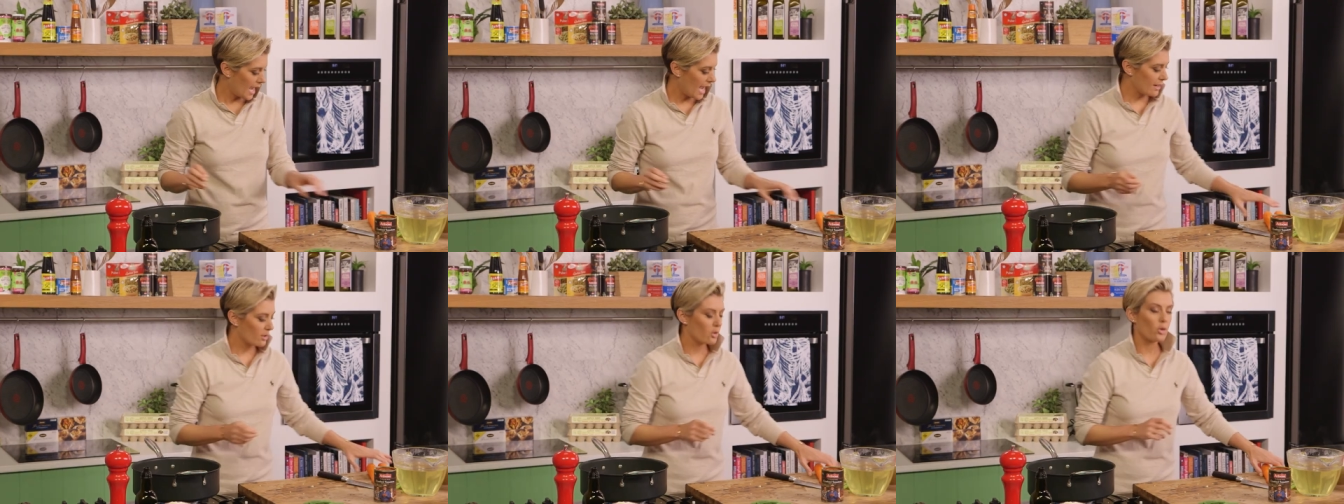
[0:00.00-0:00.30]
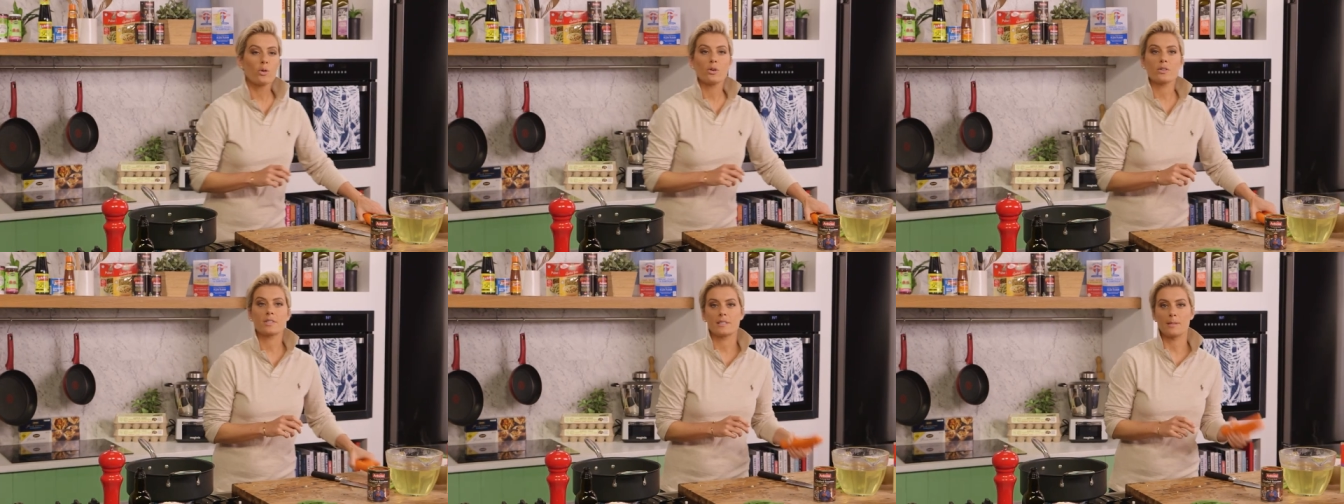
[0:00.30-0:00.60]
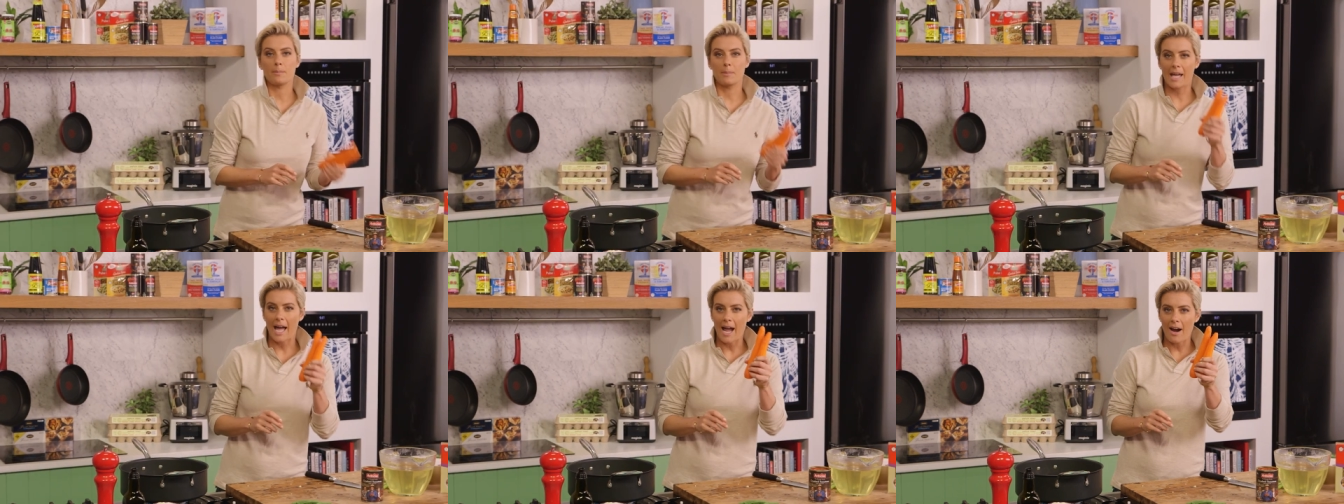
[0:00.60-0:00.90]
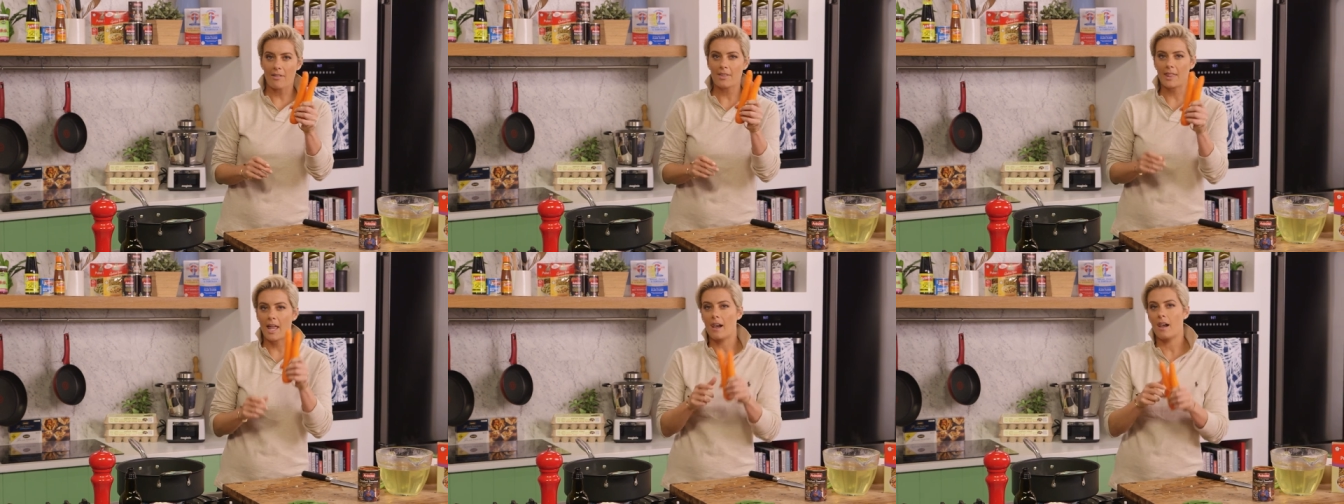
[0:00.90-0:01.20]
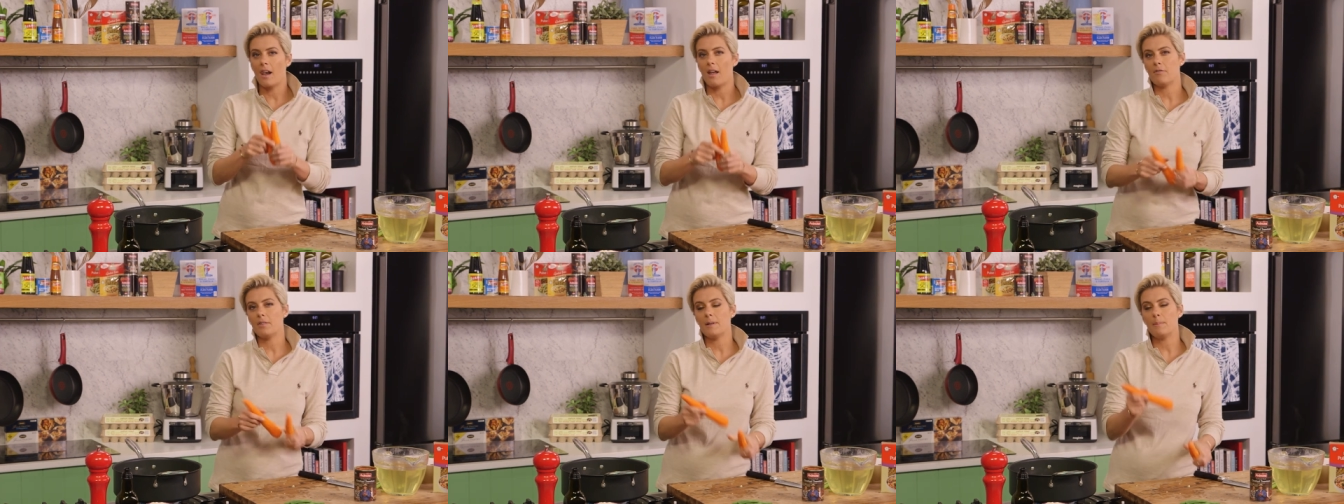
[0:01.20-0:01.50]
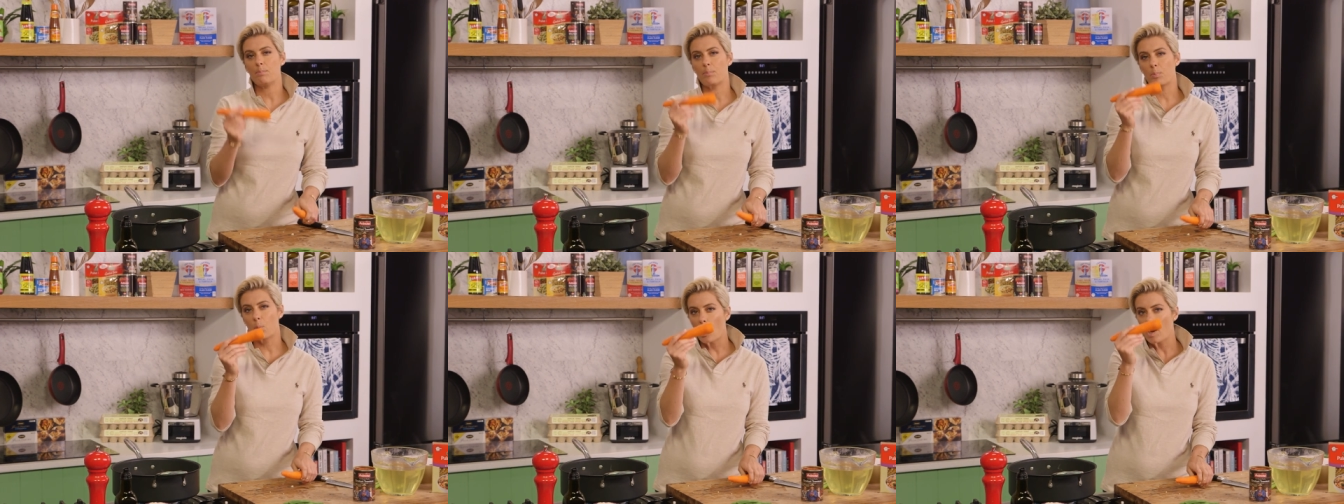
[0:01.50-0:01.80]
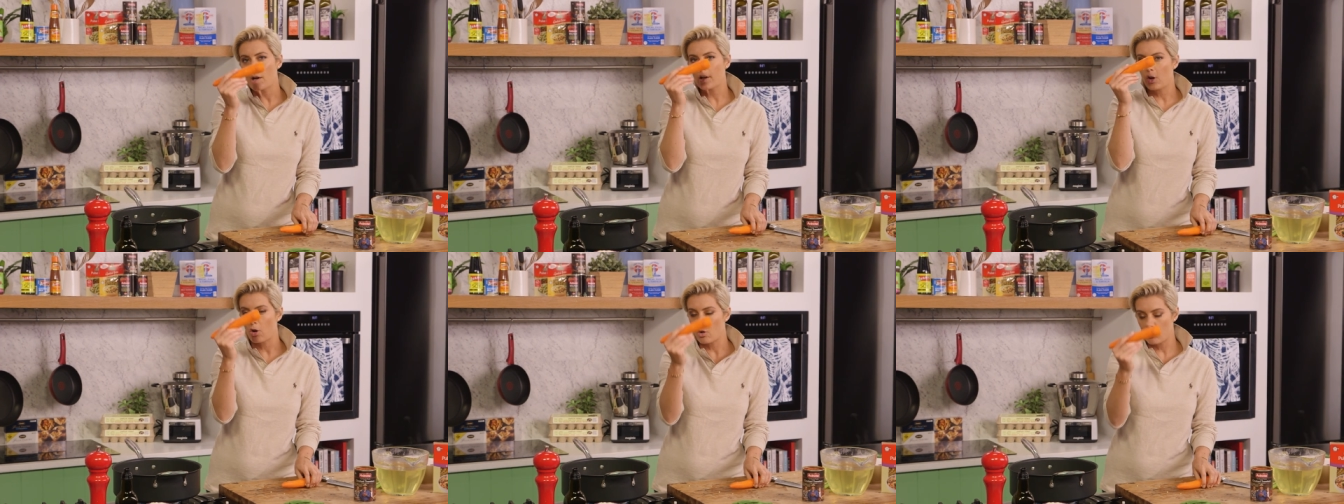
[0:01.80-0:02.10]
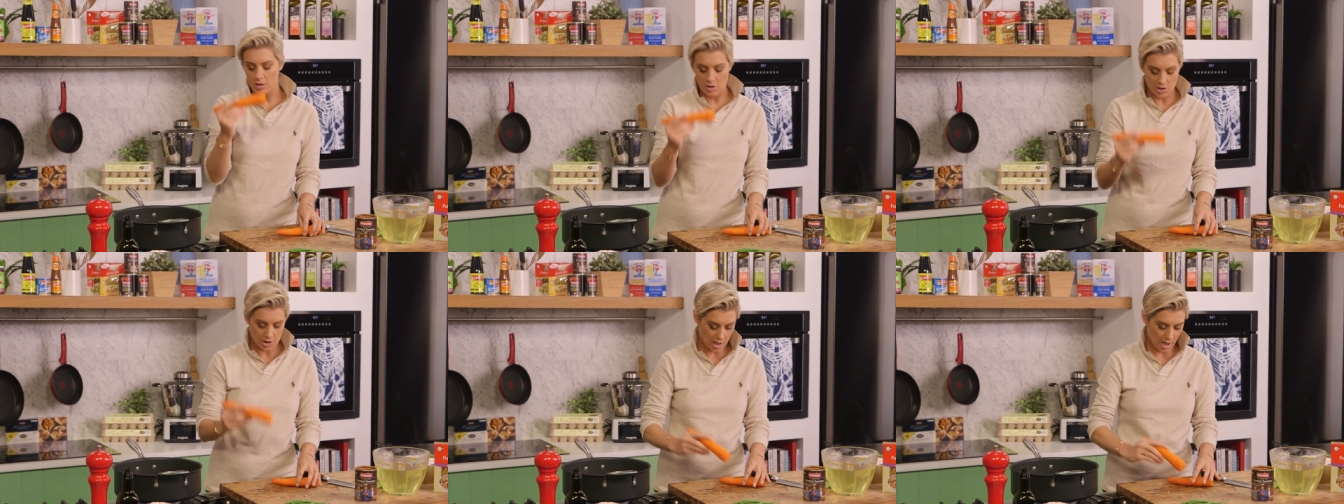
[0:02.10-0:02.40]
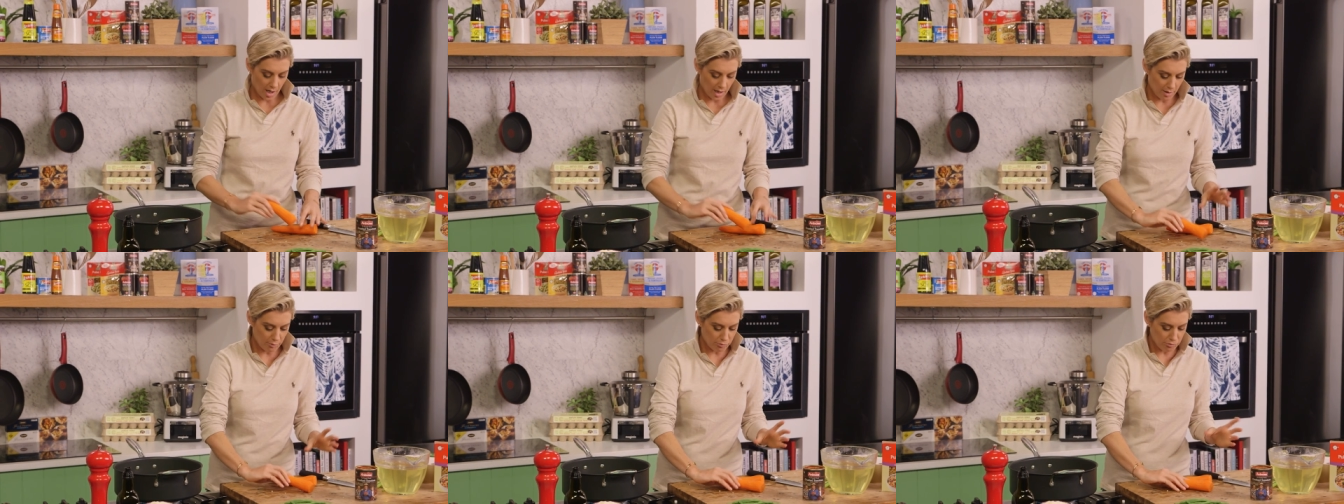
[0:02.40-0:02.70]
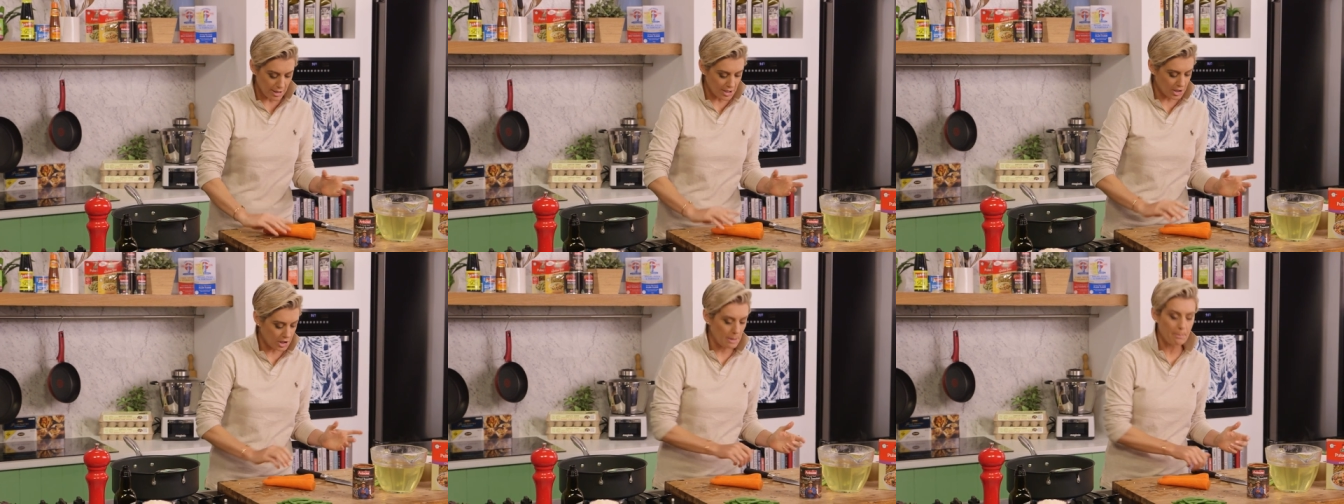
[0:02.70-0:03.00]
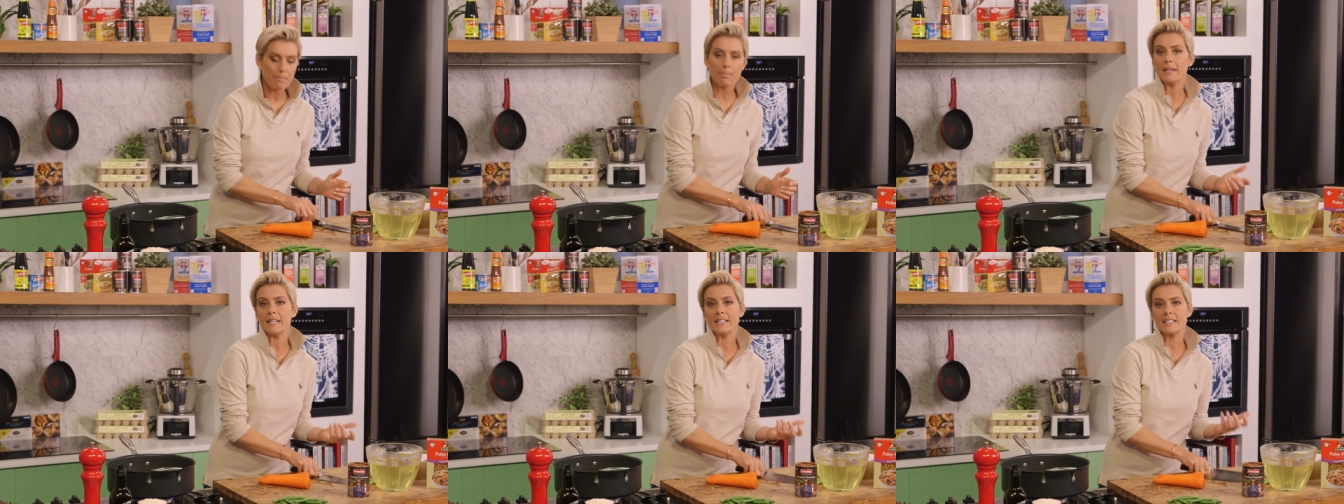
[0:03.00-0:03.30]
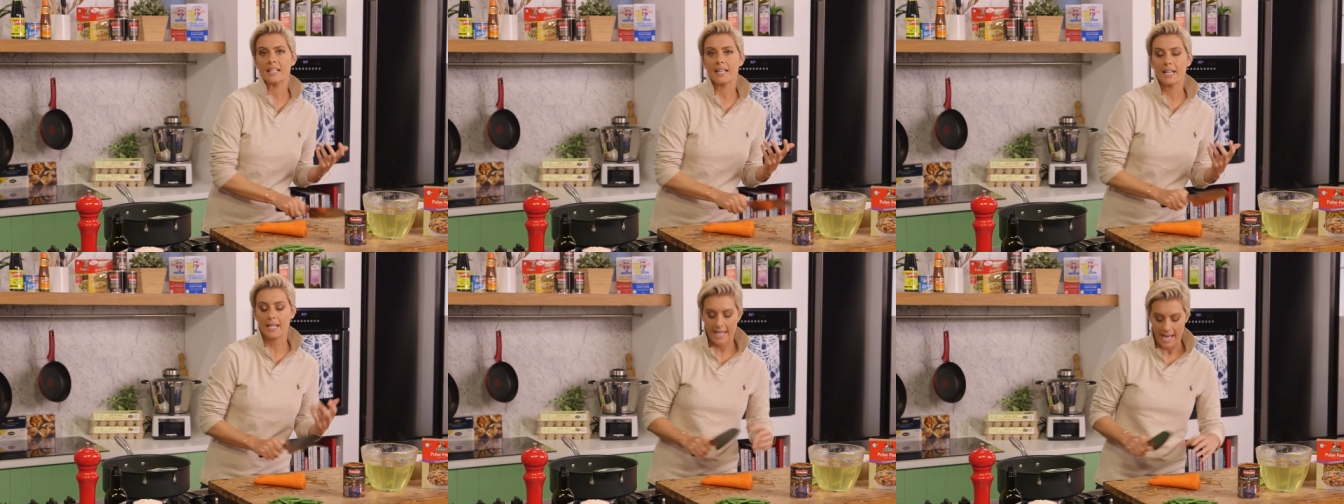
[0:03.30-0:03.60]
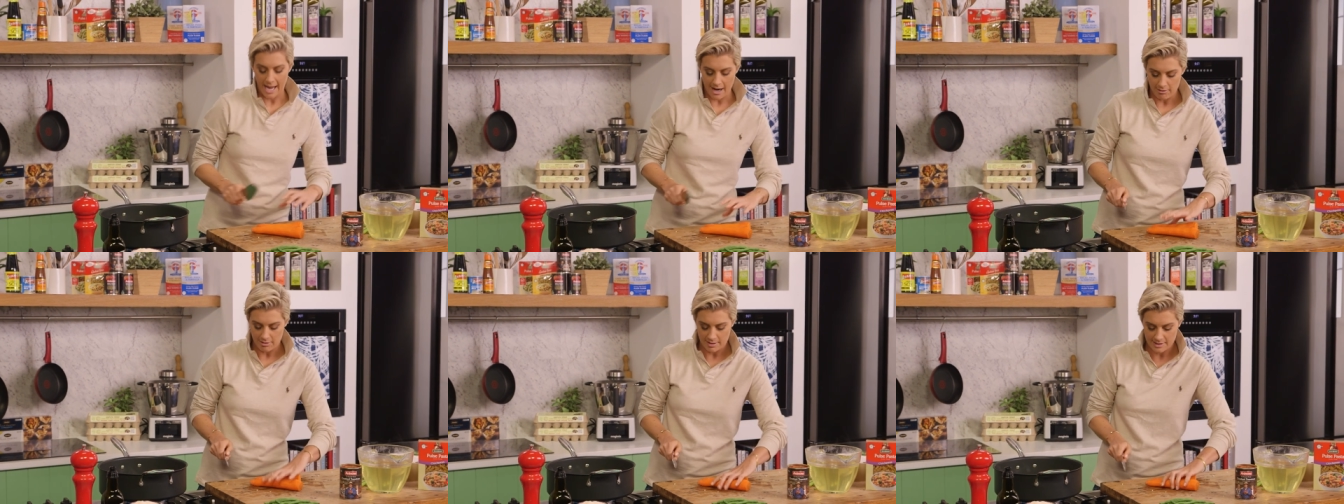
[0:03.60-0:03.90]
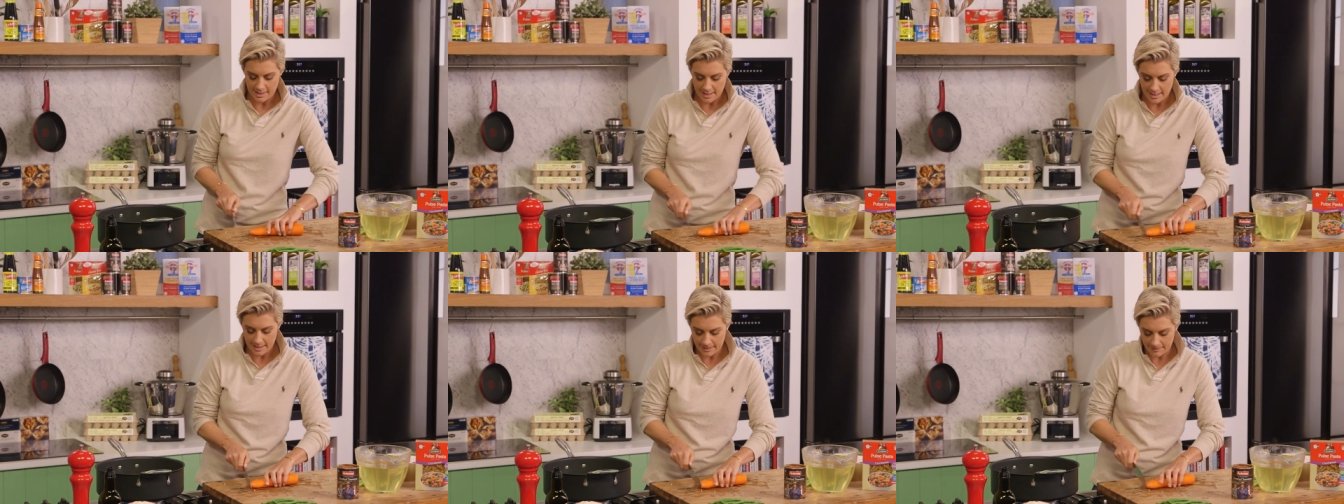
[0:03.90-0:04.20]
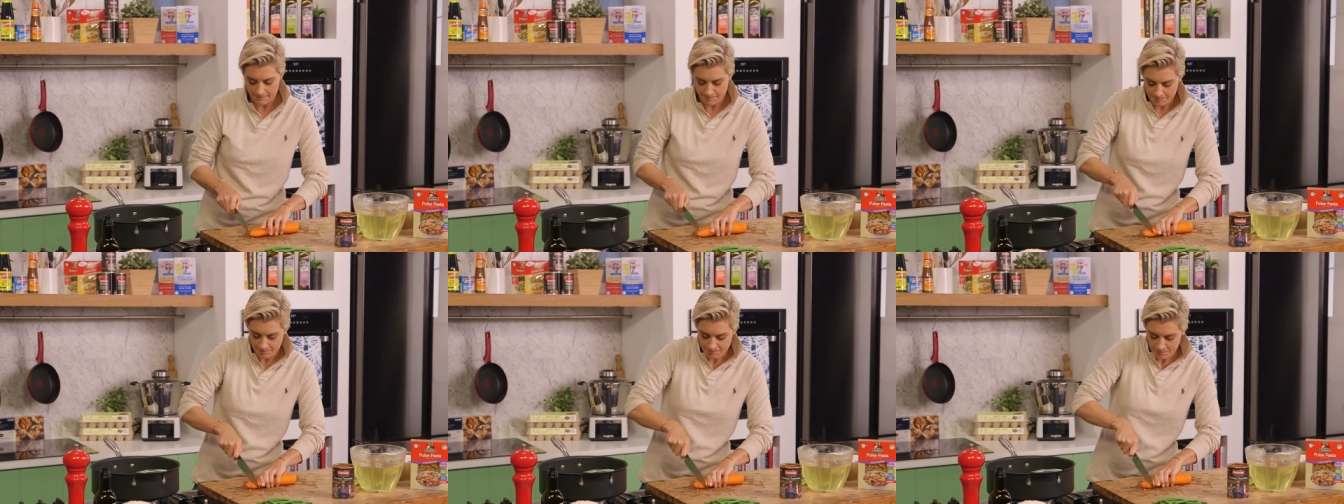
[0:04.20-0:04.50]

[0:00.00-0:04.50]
And of course, some carrot, that lovely bright orange color, rich in beta carotene